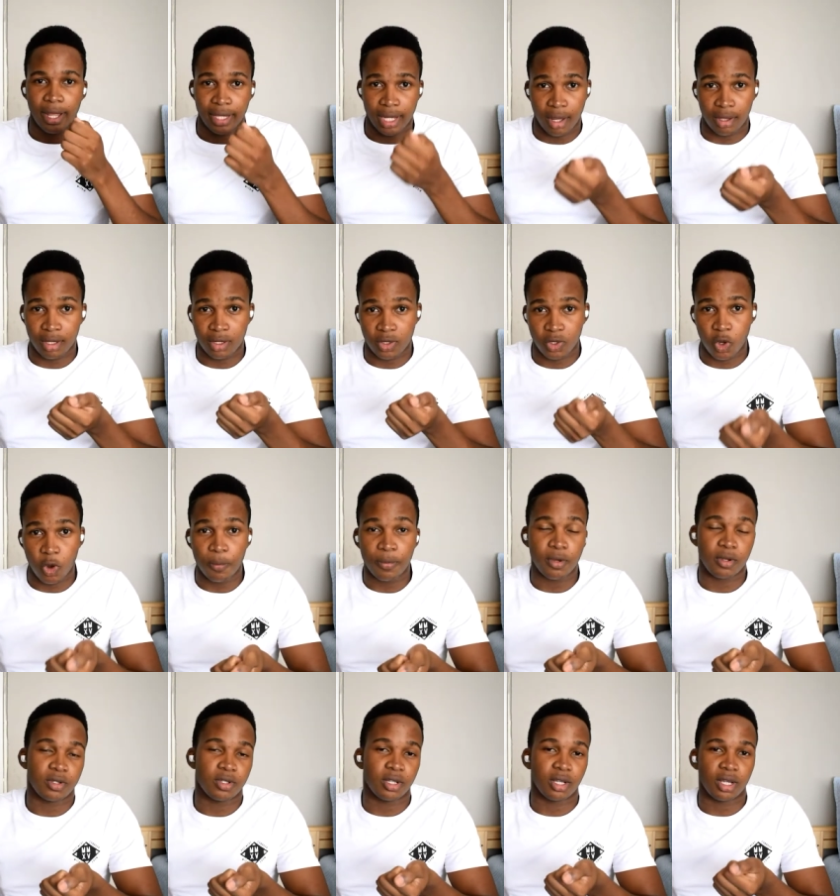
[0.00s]
and now the
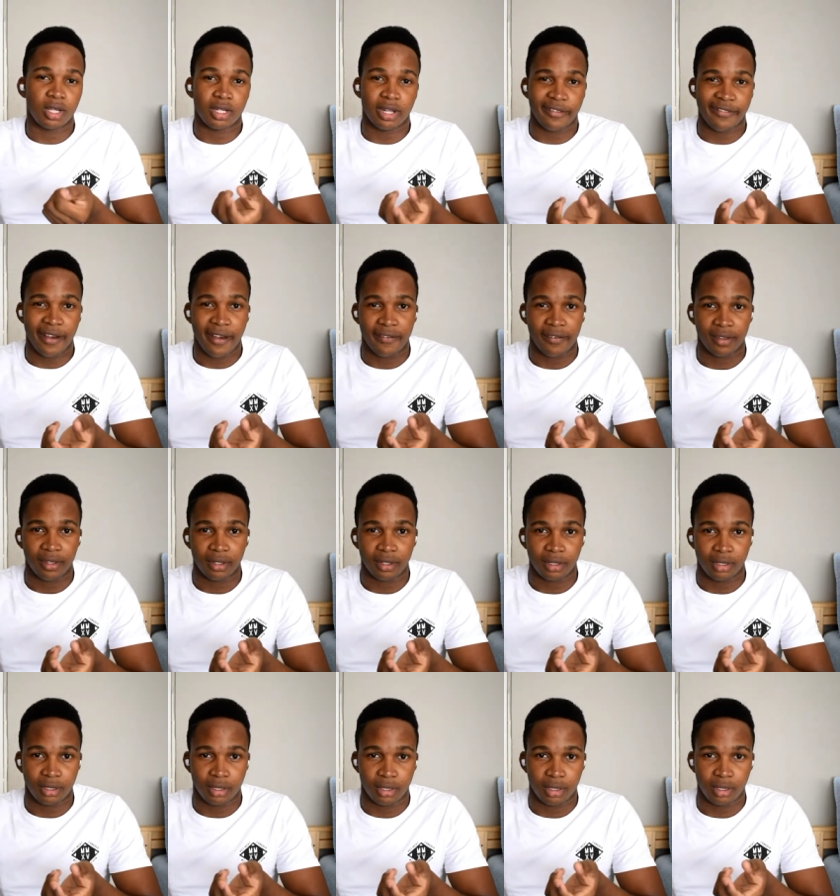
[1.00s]
Scorpio series are five
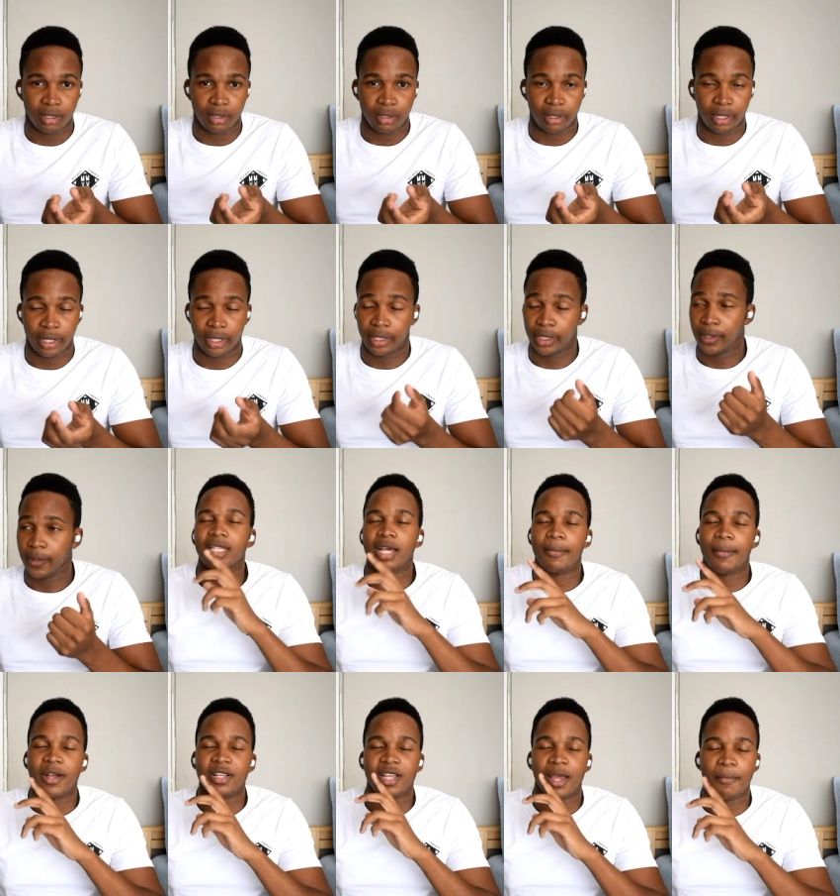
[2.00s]
hundred, right? That's how
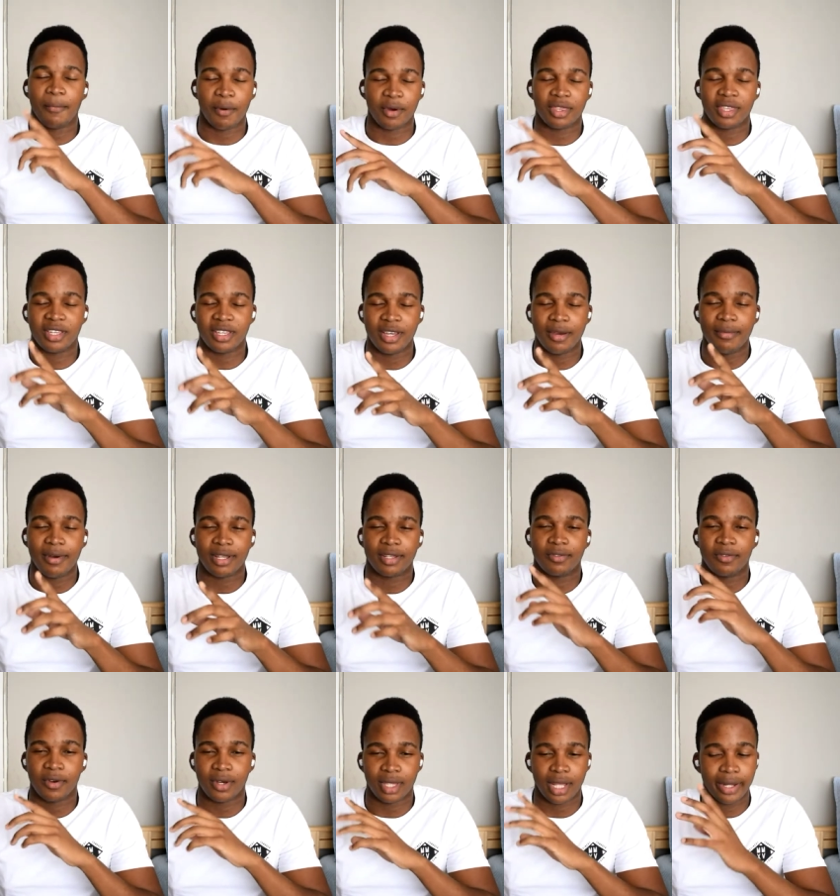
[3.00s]
much I bought the
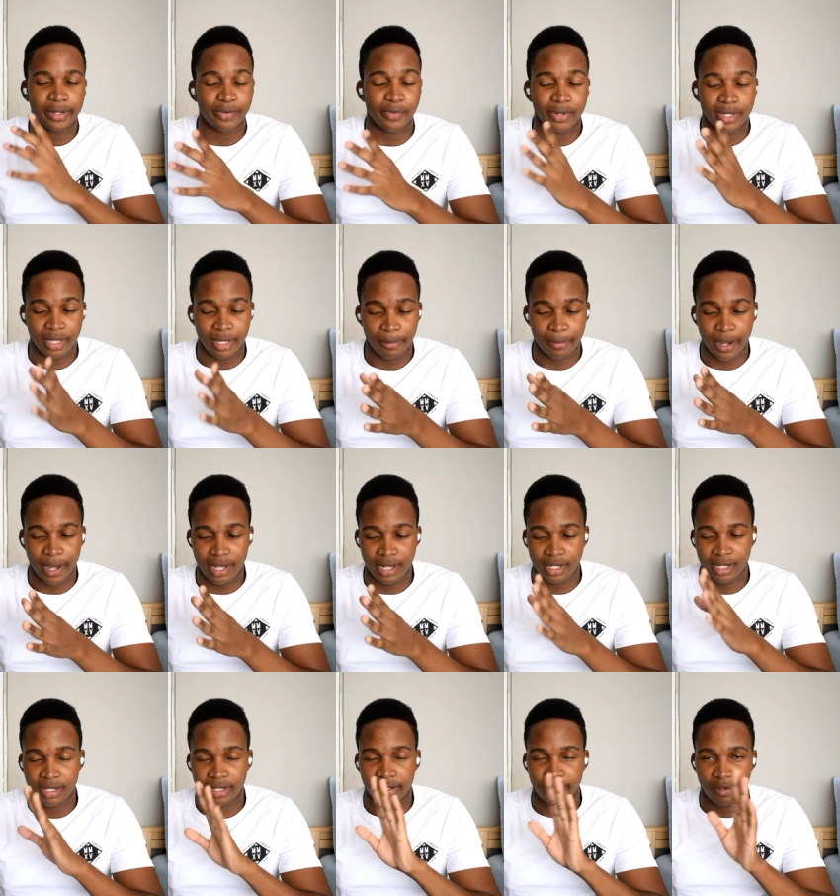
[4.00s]
earbuds for, and that was the
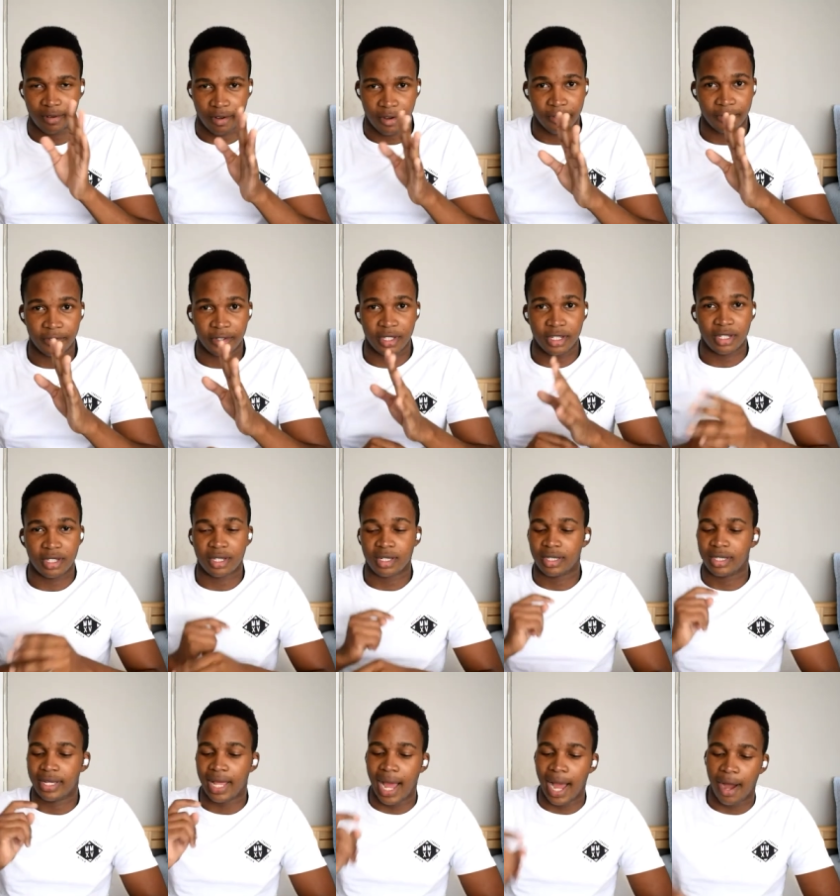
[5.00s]
price of each.
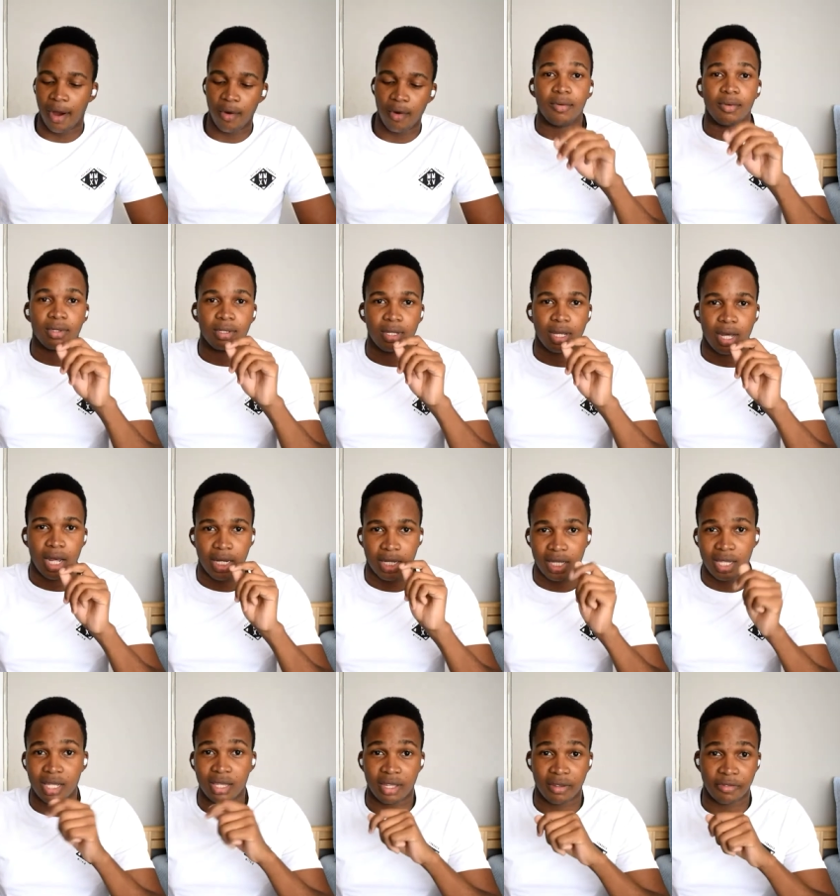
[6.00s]
Now,
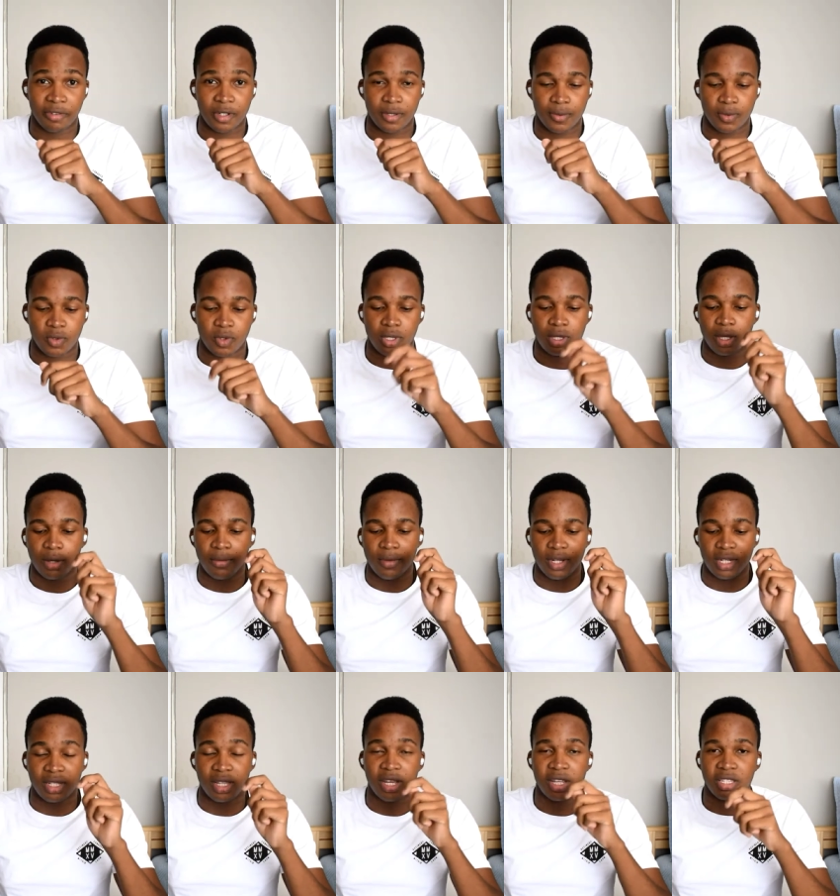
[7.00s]
another difference between them
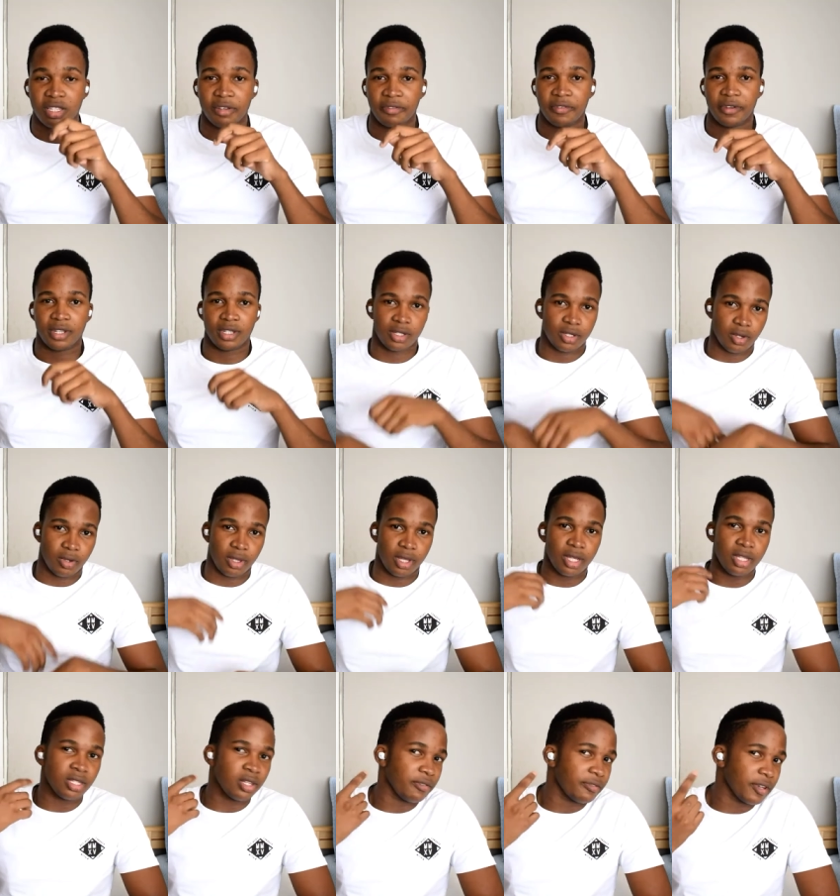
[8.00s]
is the interface. So the
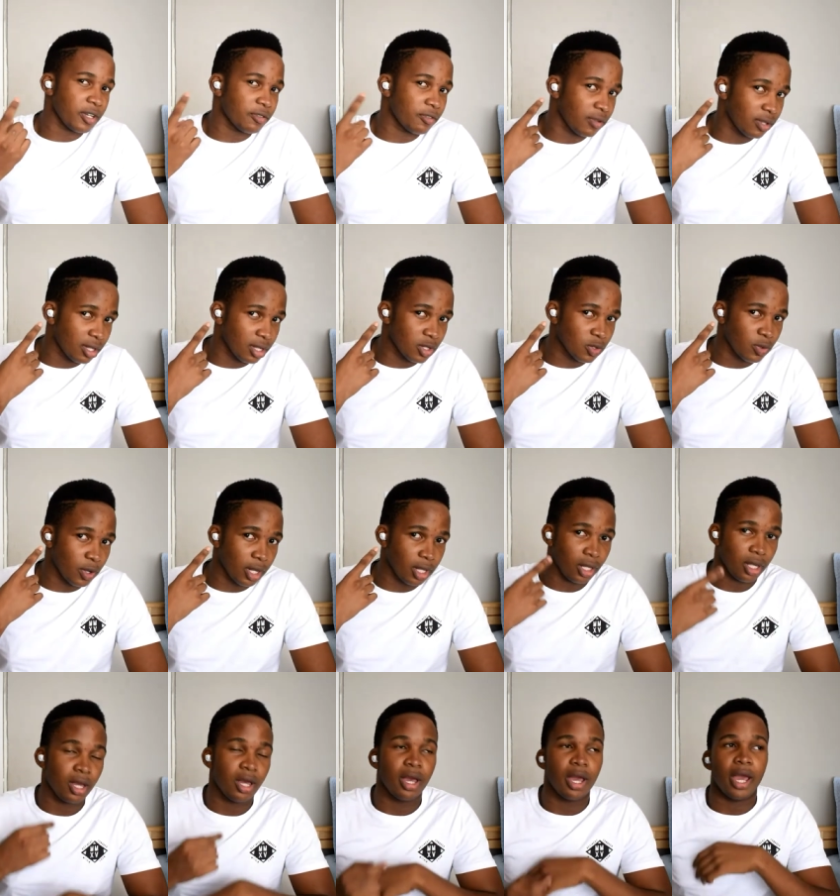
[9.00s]
interface for this
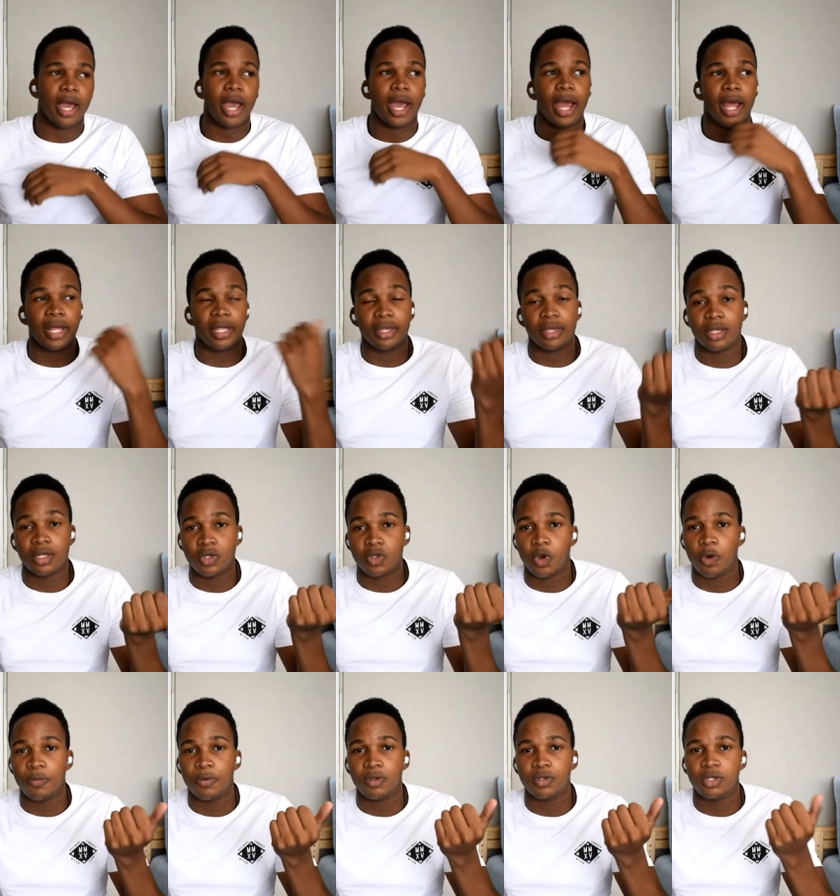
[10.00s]
one and the
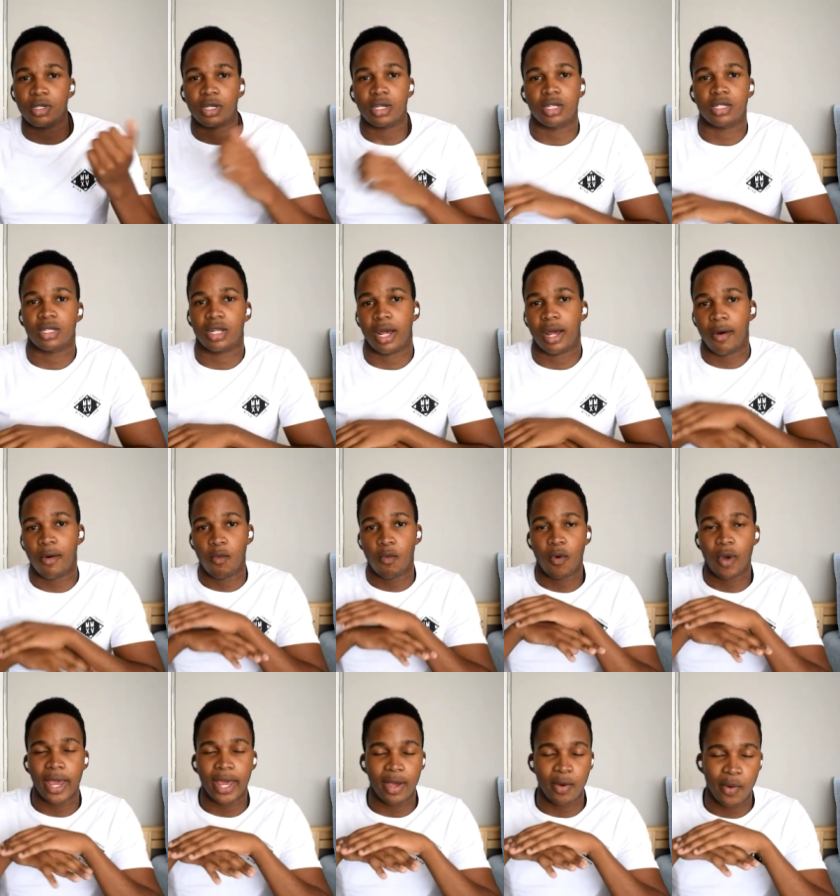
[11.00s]
Scorpio series are
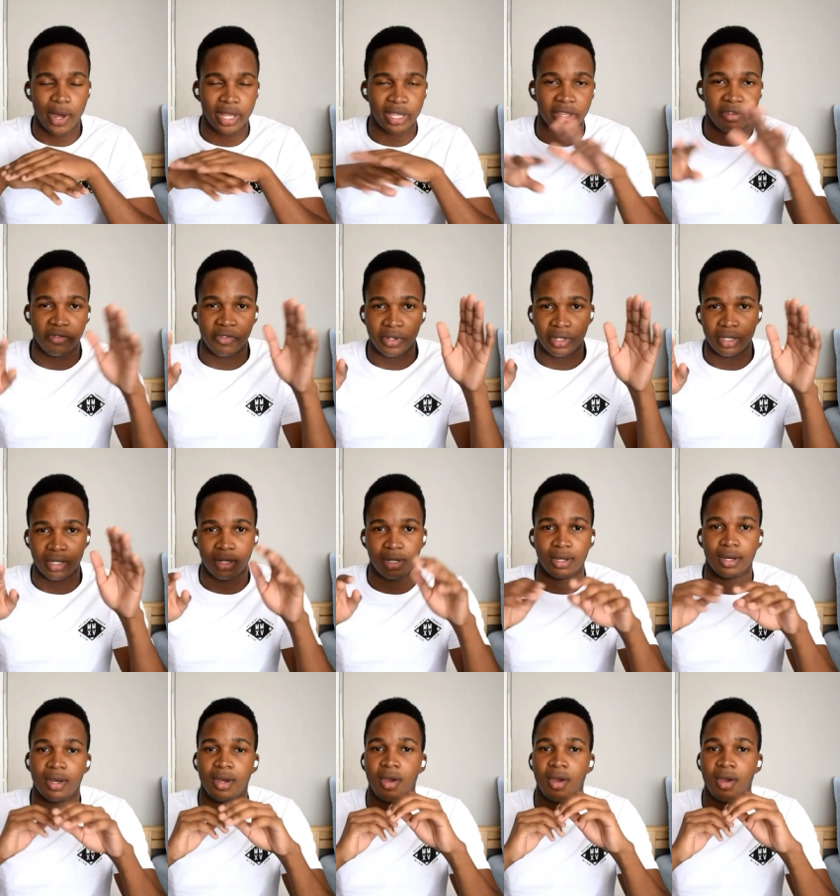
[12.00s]
way, way different.